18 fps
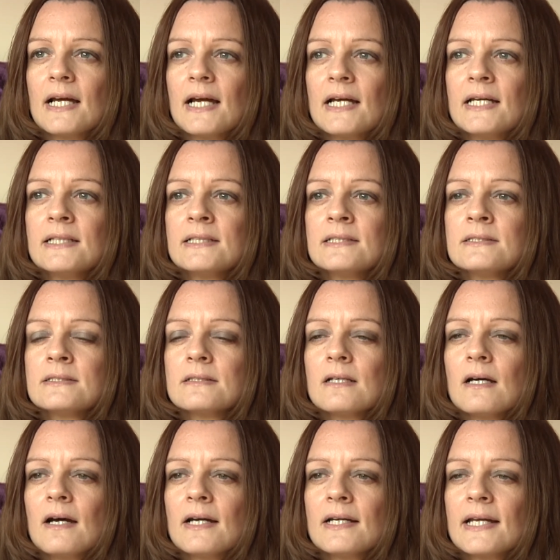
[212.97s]
And
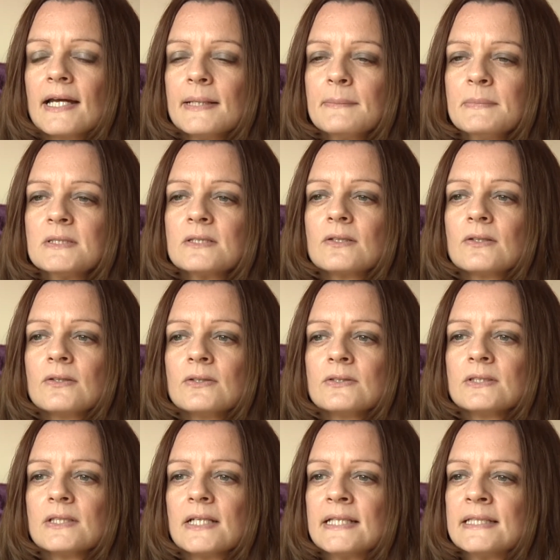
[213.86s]
I came to
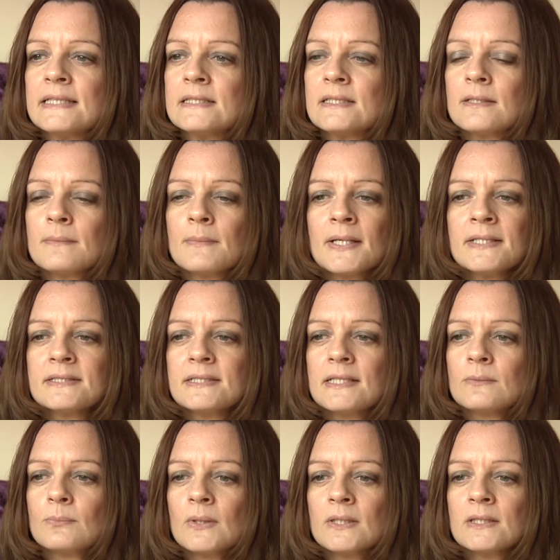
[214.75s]
God, and I
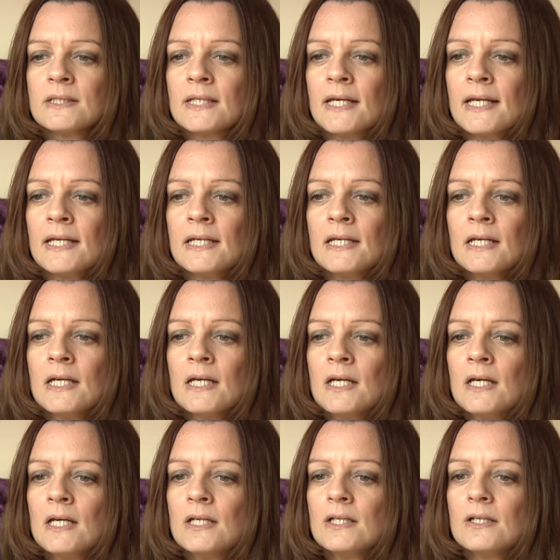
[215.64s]
said one day,
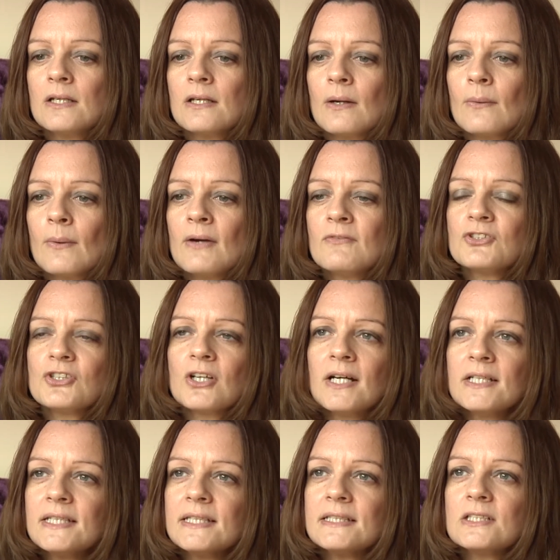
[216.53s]
you know, I've
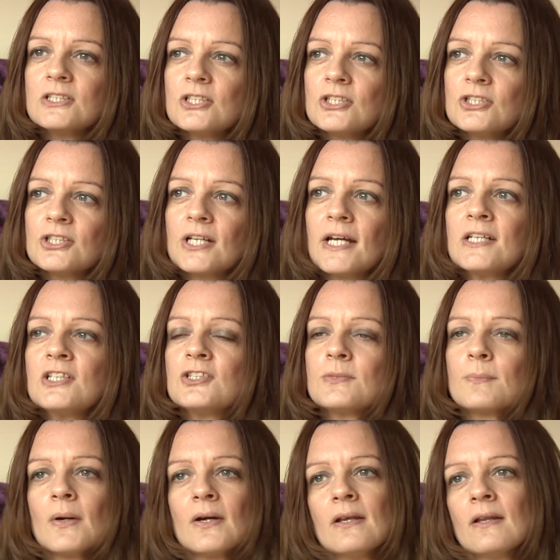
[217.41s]
tried to
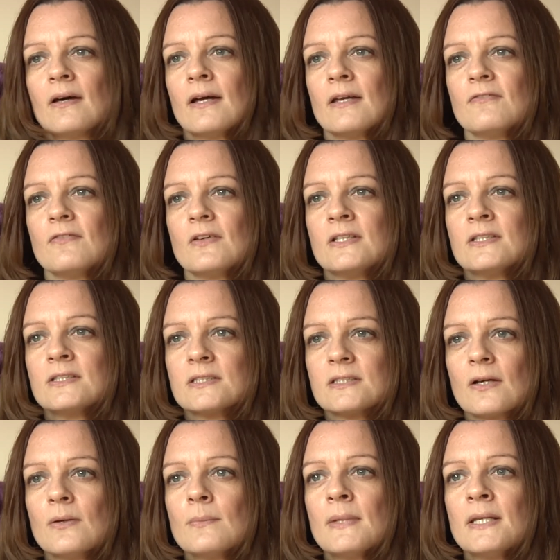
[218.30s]
change my life in
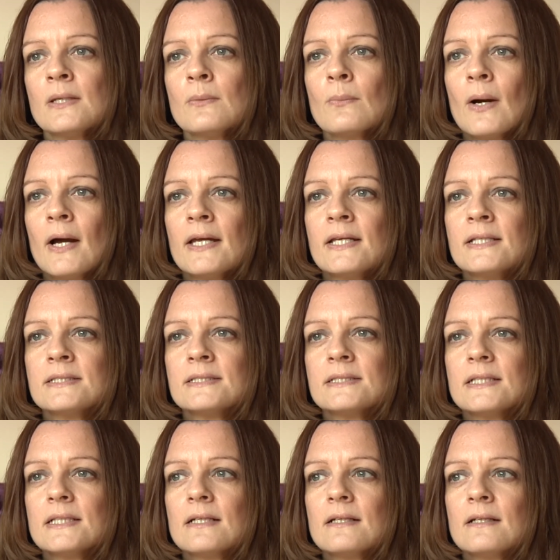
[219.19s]
so many
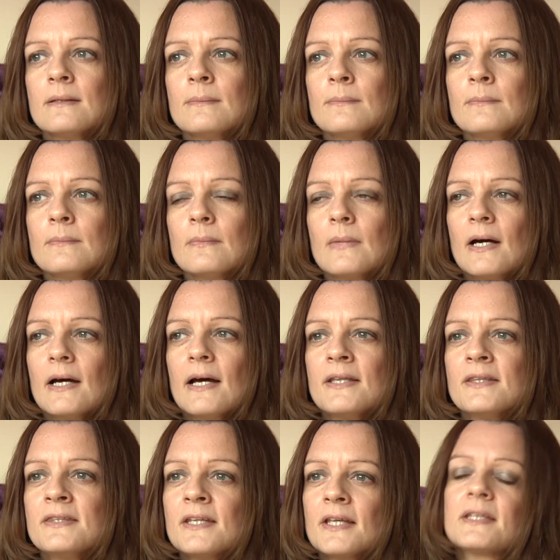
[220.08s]
ways, and
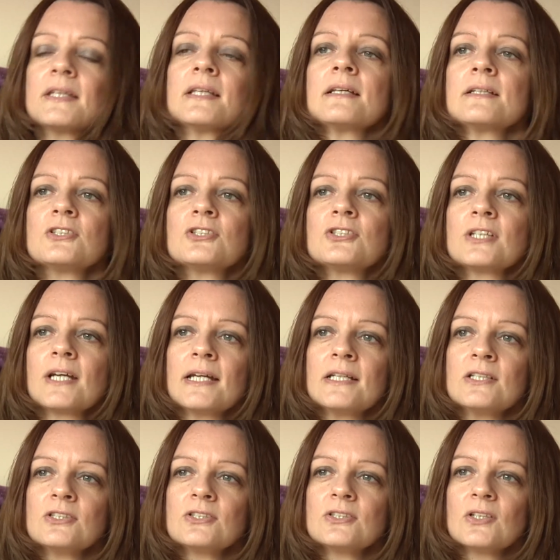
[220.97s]
nothing has
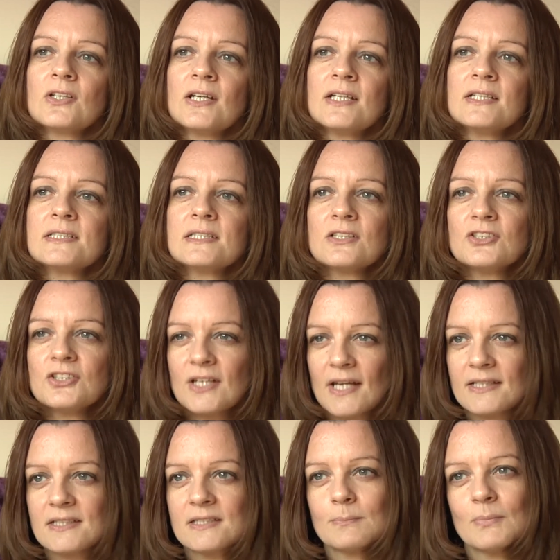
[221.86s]
changed. And He said,
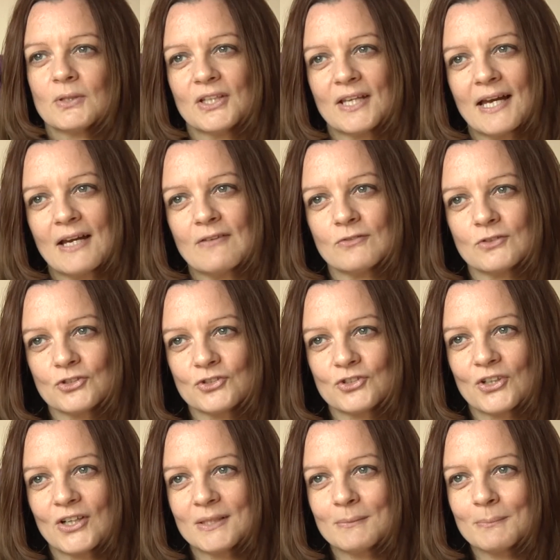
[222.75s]
yes, but you haven't
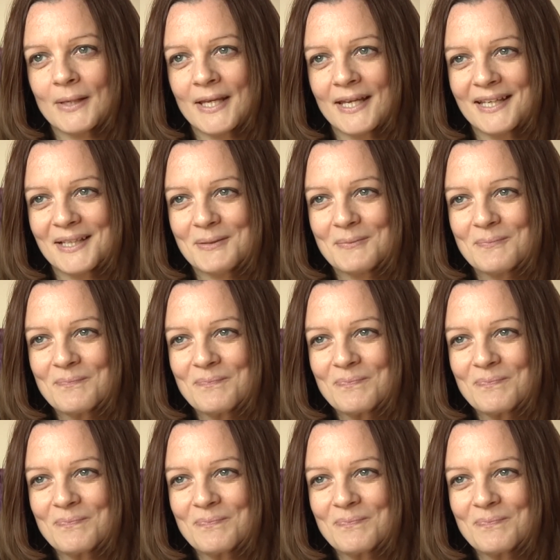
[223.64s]
tried me.